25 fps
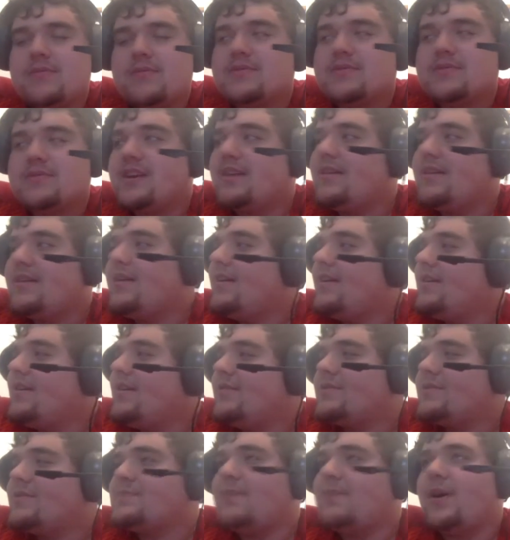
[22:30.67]
was
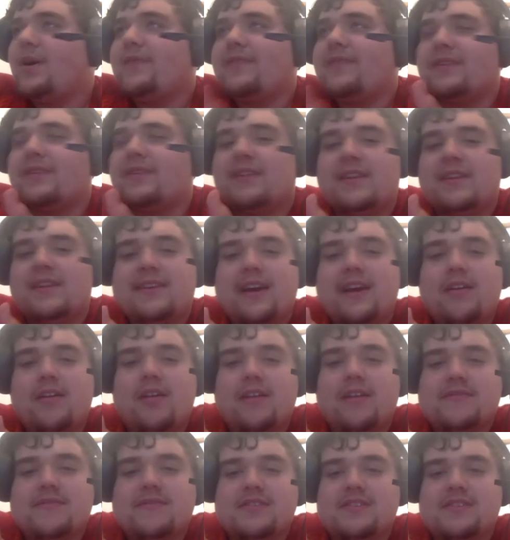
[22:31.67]
perfect the entire
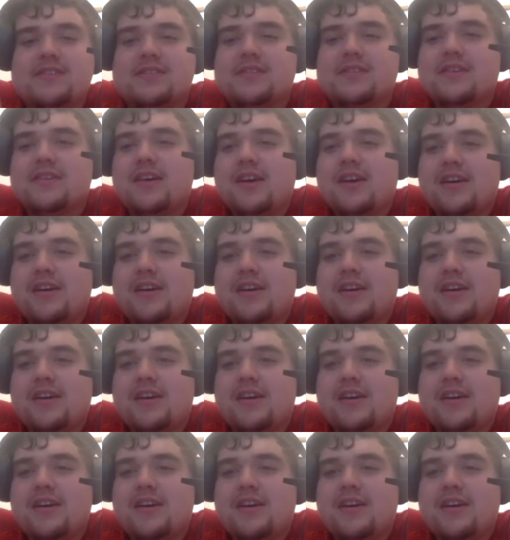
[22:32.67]
offseason.